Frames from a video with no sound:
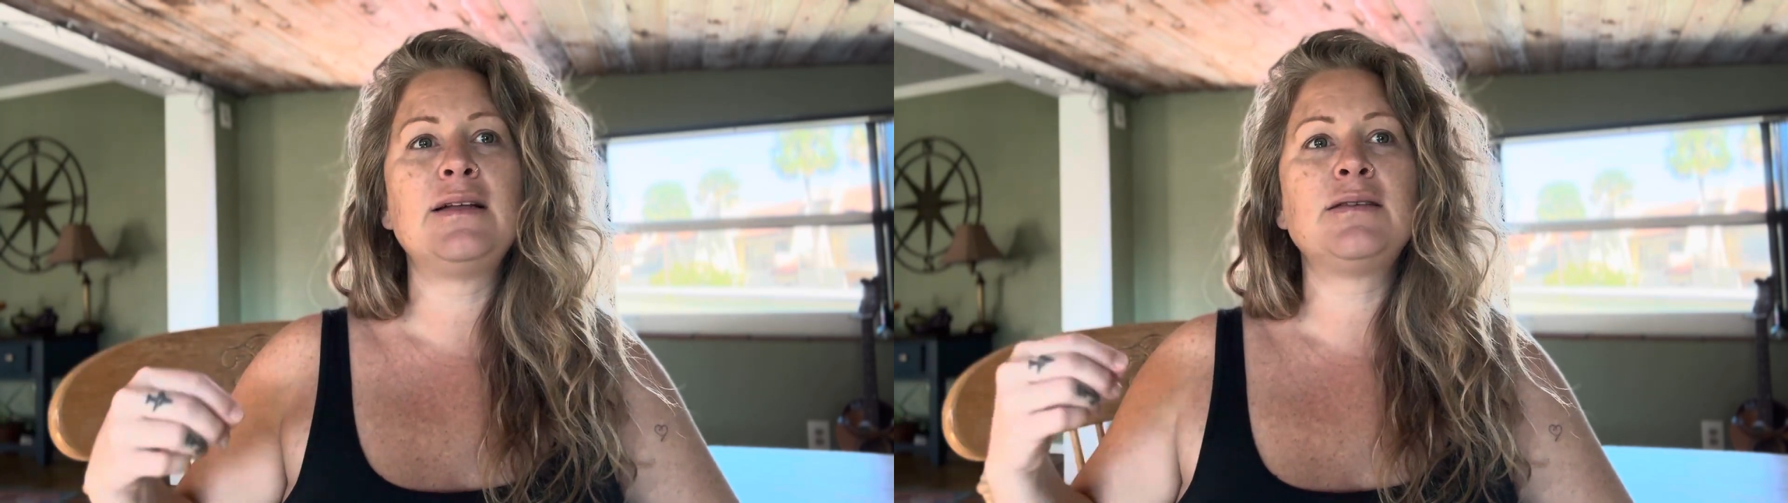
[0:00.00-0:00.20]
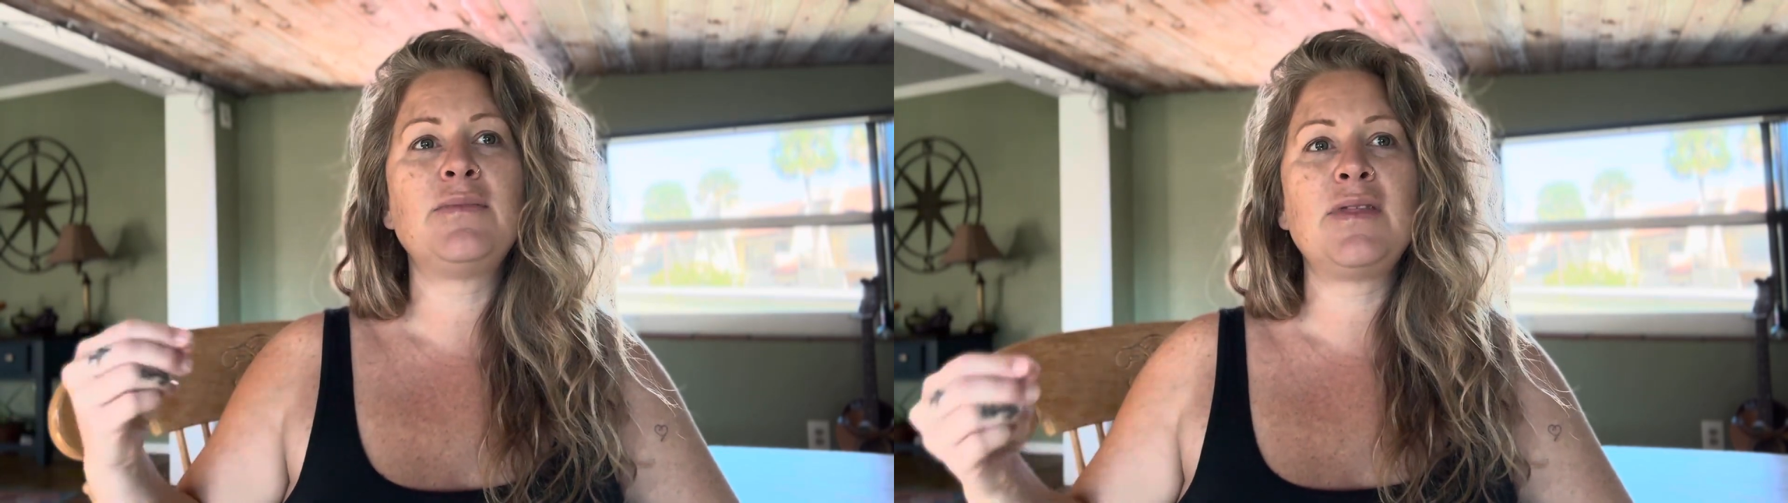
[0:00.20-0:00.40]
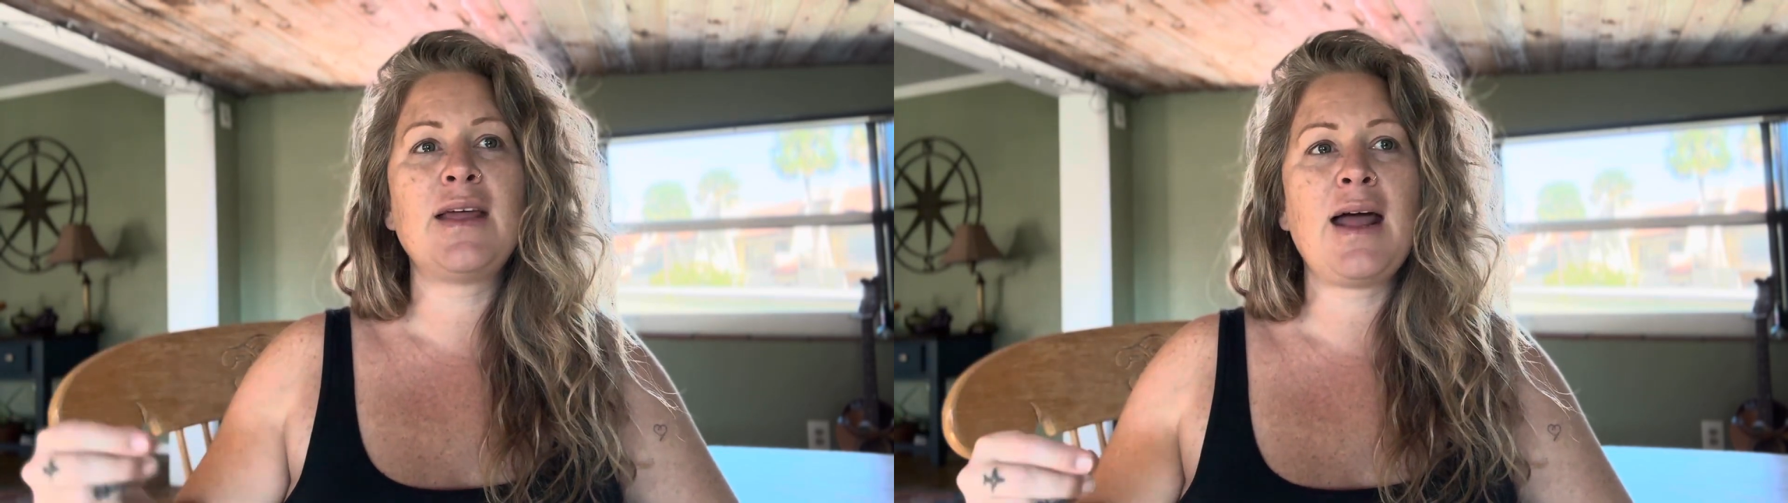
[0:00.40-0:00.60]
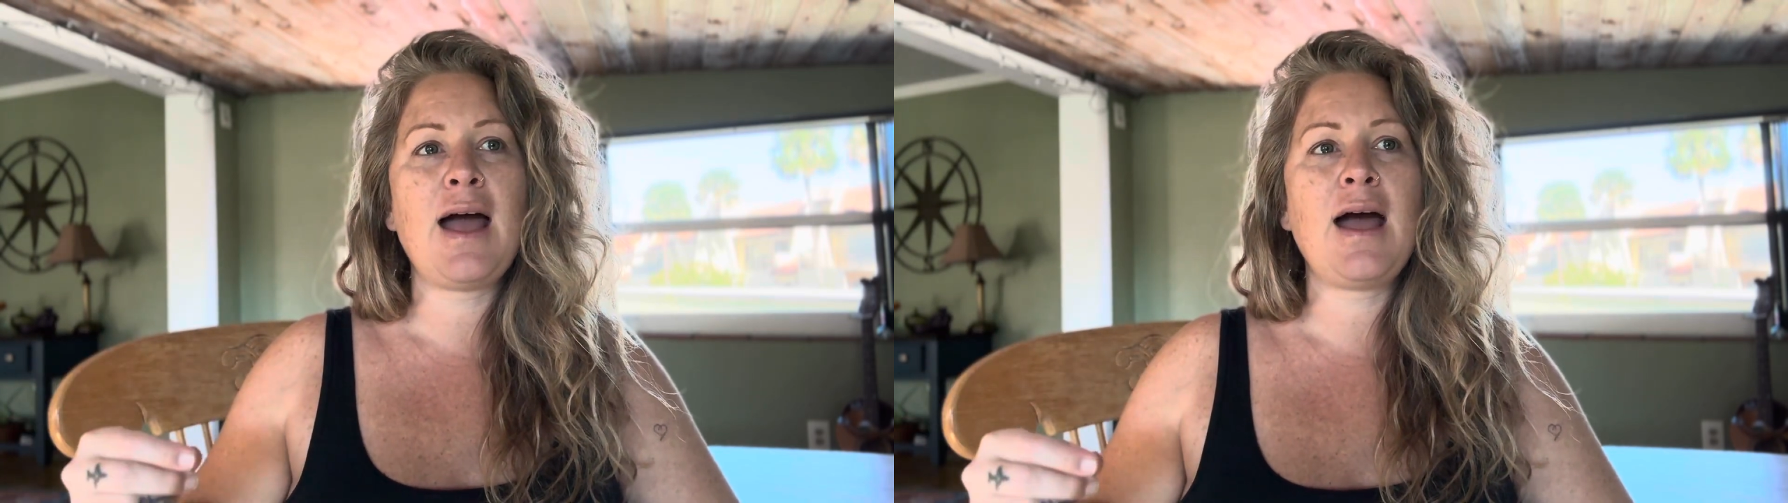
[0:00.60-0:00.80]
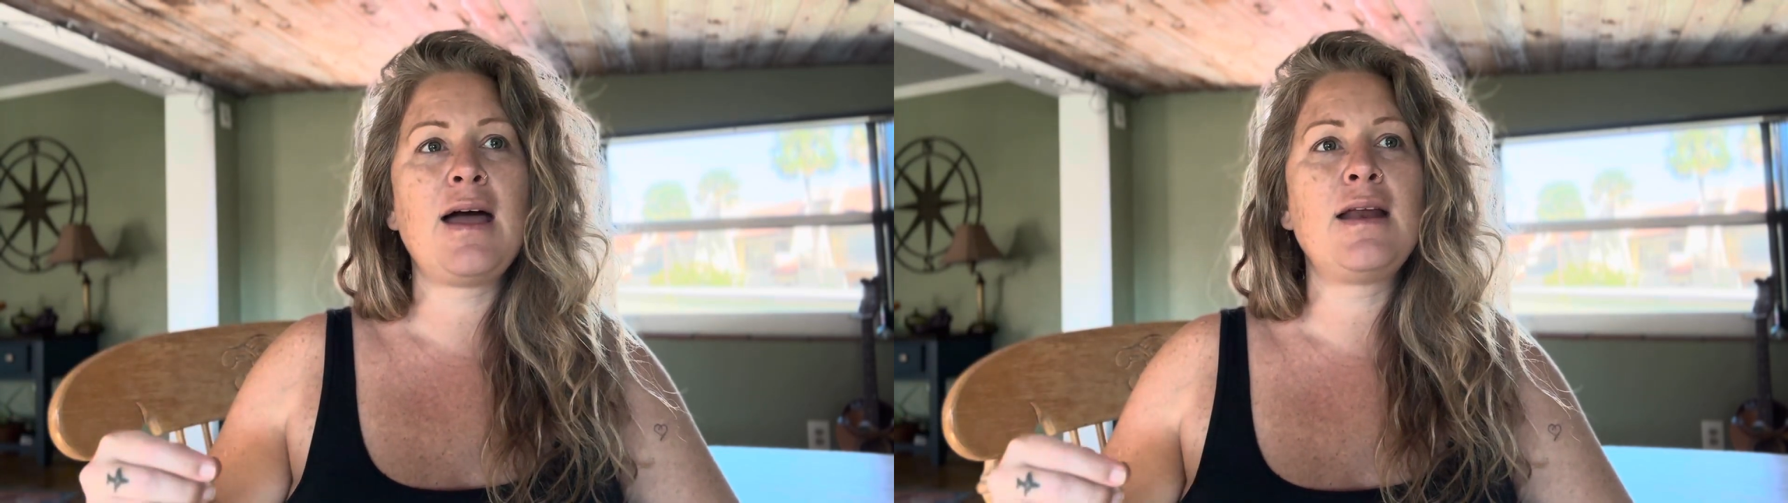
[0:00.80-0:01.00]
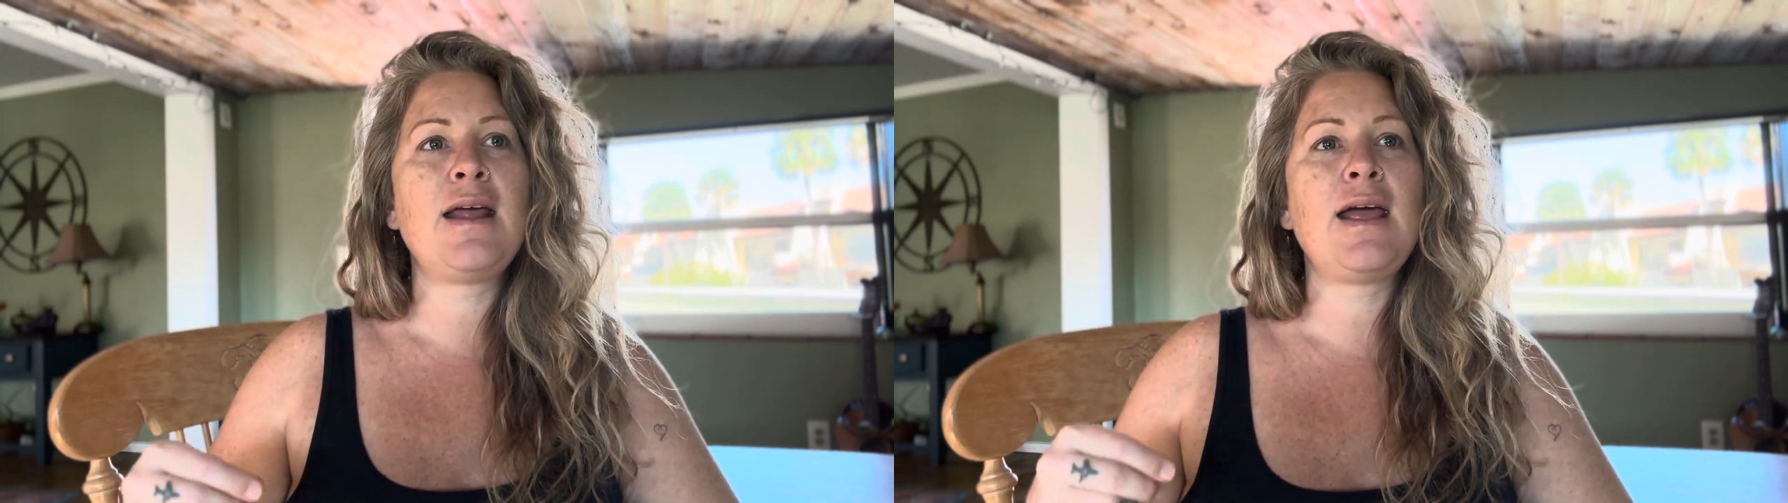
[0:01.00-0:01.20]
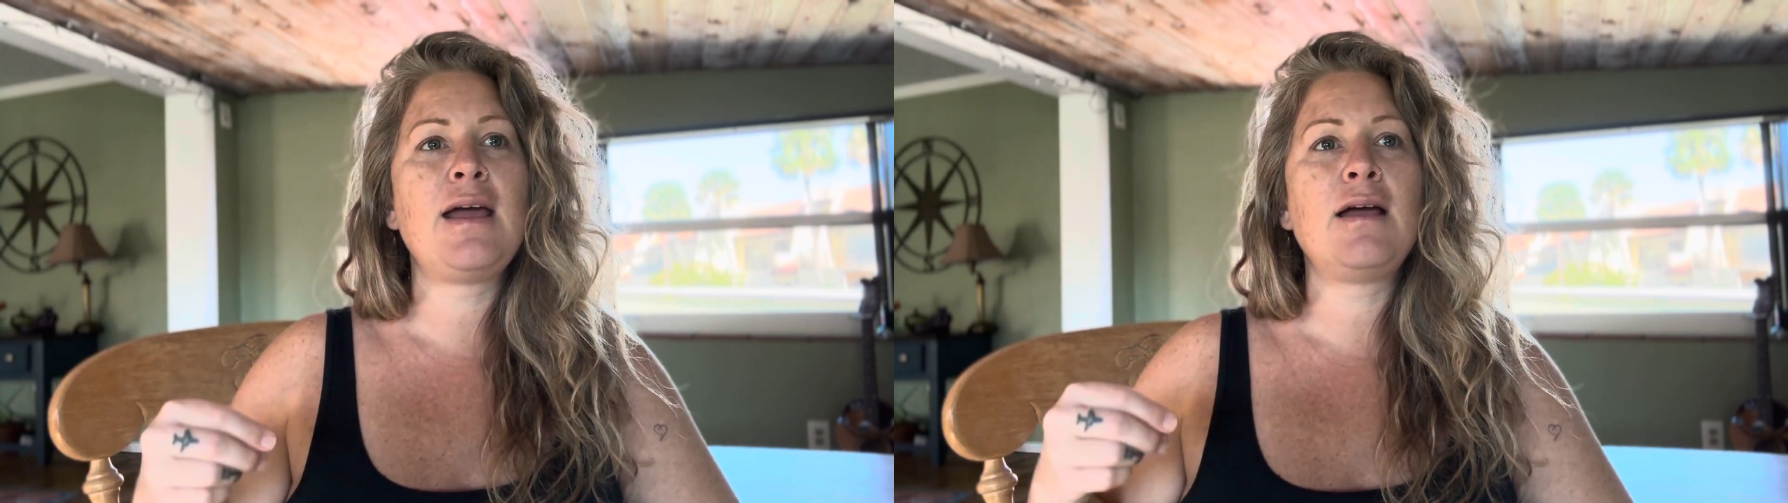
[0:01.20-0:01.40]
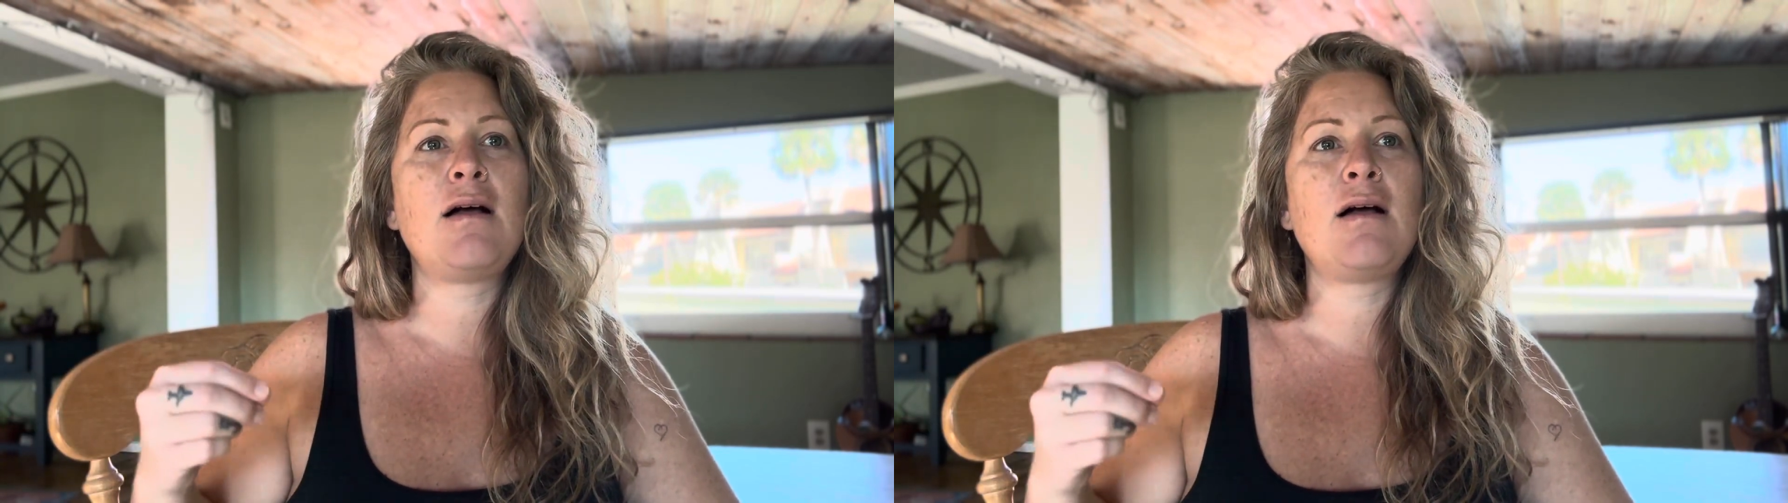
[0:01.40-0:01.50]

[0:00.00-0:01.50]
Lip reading: something that had a